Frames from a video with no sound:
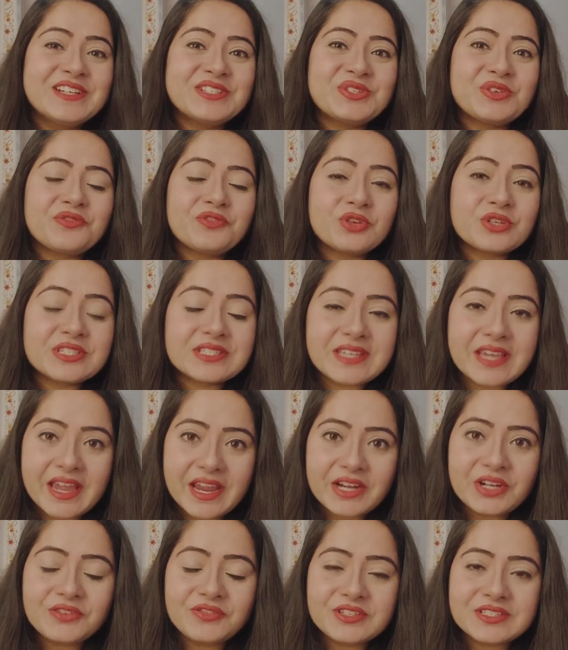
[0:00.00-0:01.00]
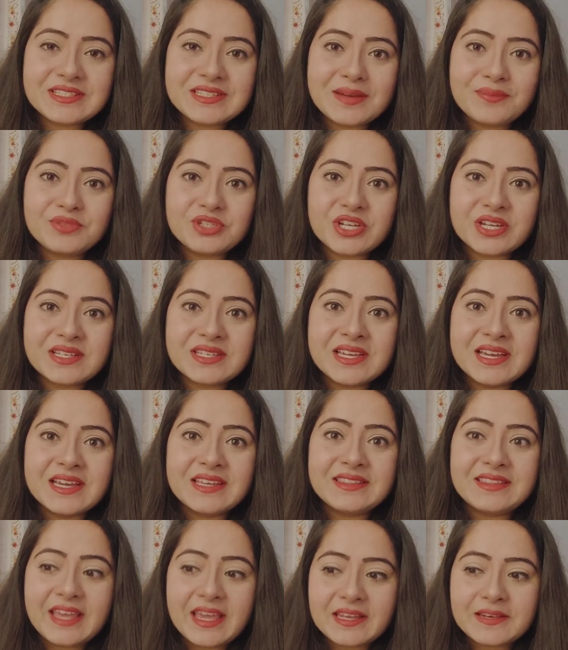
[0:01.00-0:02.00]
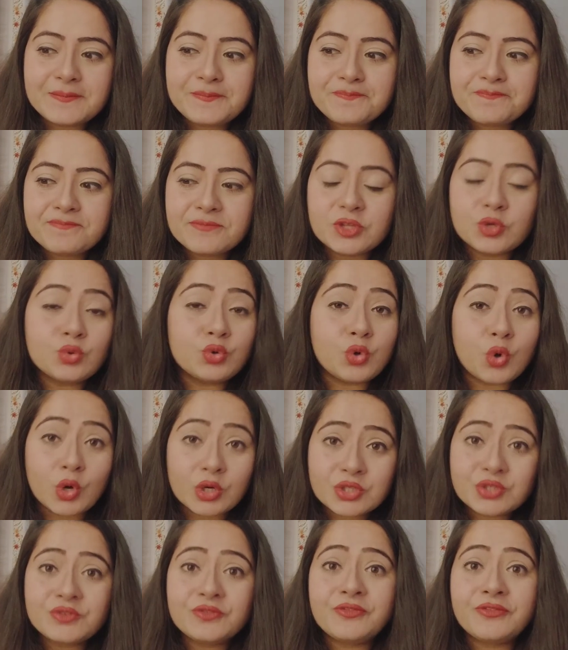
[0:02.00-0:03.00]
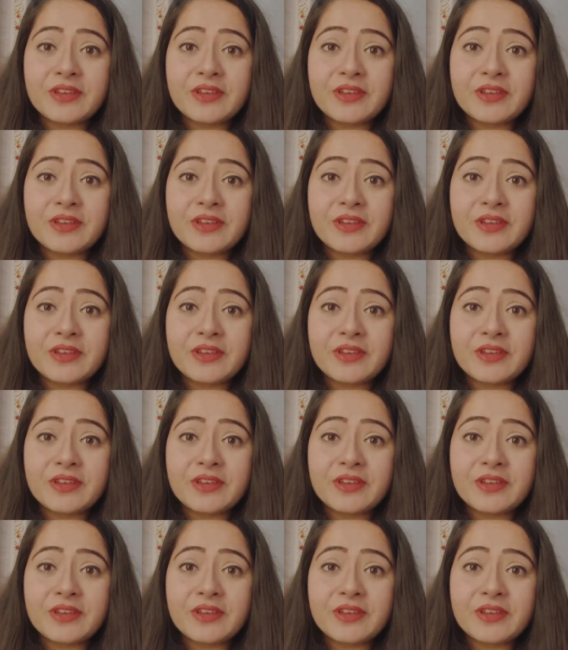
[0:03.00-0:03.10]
So if you're scared of a subject, then you got to